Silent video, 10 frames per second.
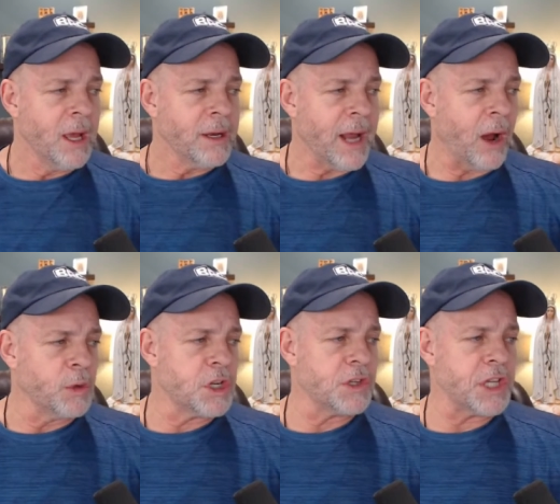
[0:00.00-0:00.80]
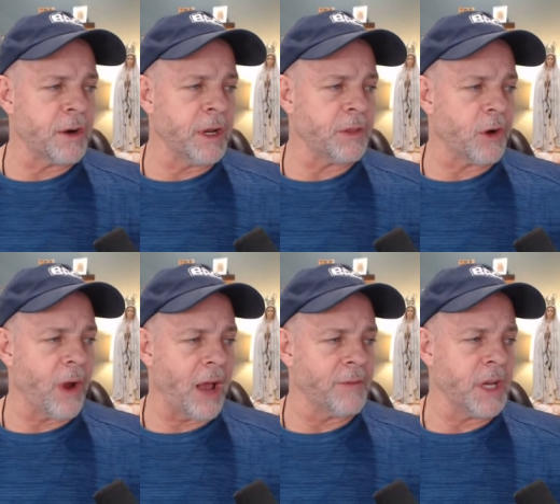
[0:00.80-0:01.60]
Now, what you see underneath the
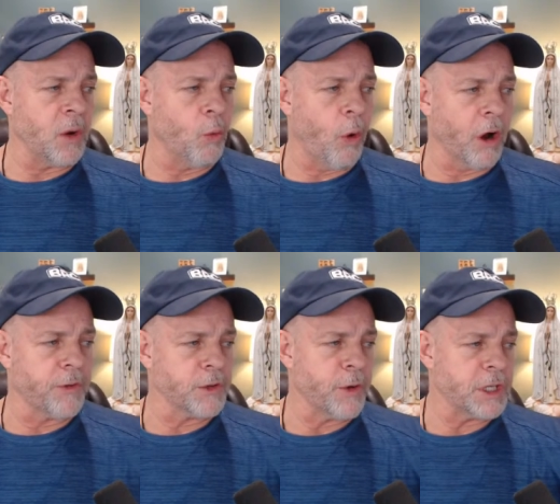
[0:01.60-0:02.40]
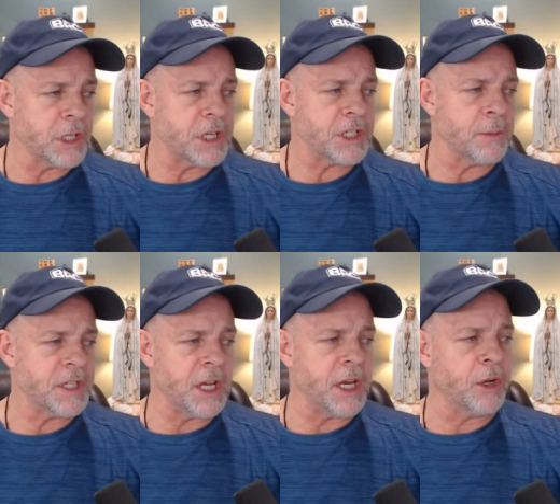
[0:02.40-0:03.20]
gravity water filtration system
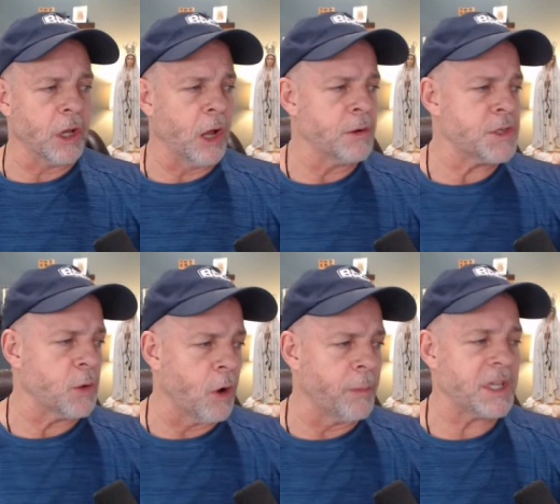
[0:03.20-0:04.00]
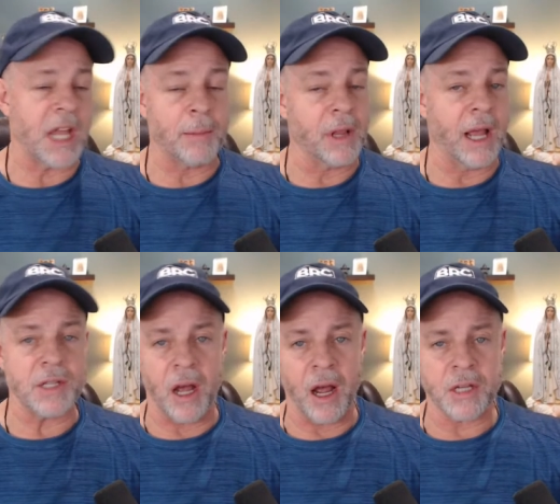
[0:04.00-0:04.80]
is Edie Goodloe's aerobic
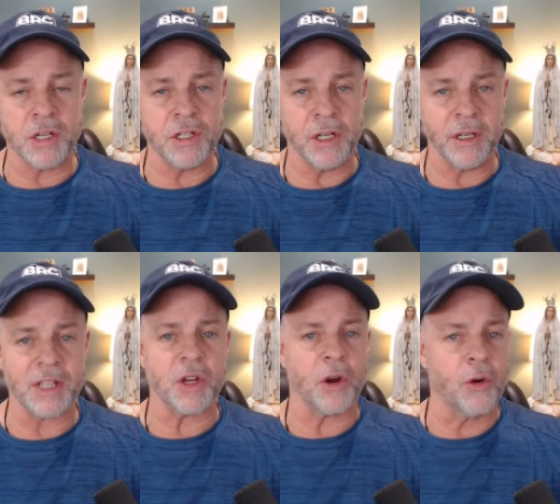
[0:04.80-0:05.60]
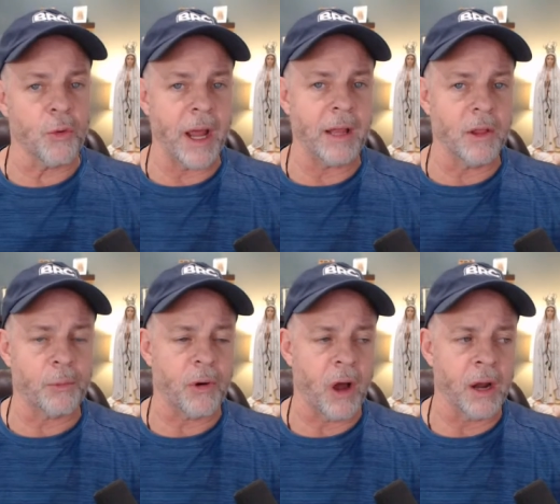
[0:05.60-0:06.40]
stabilized oxygen. That's a great little
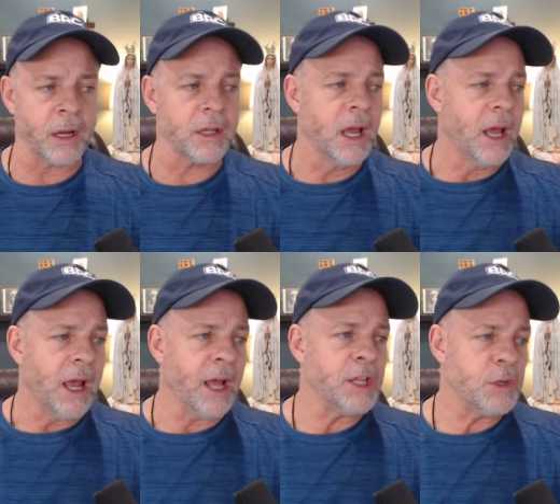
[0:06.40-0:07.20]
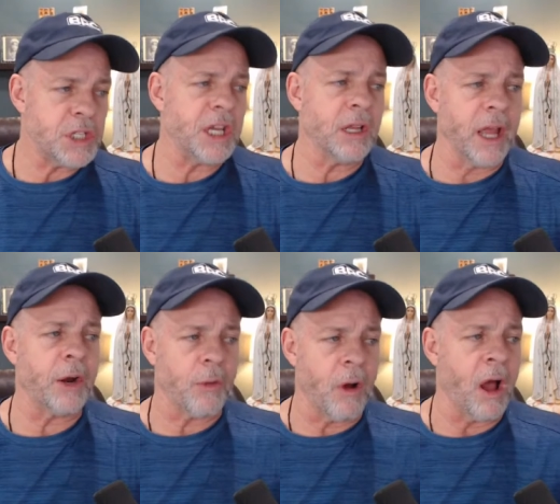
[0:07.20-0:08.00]
product. And you see it
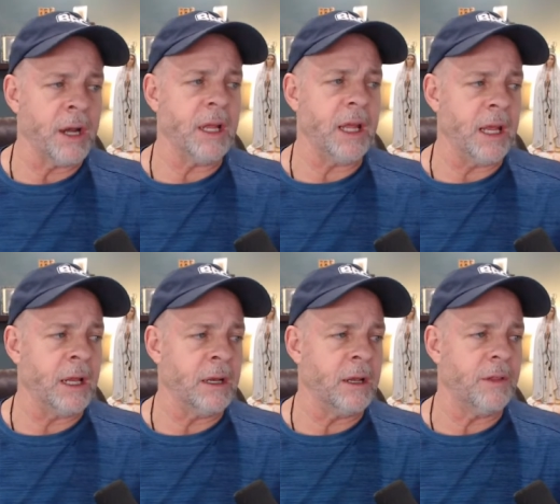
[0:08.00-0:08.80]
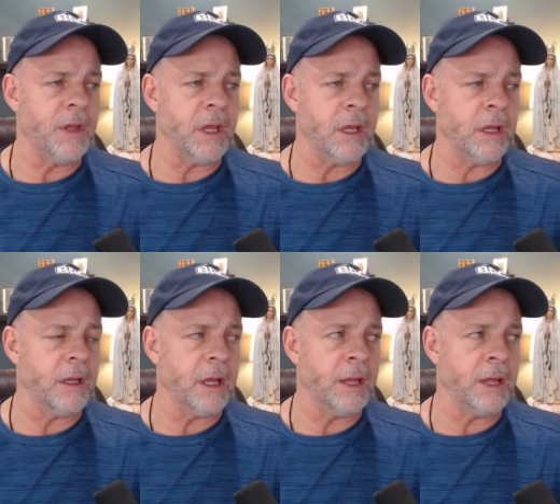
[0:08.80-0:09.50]
later on in the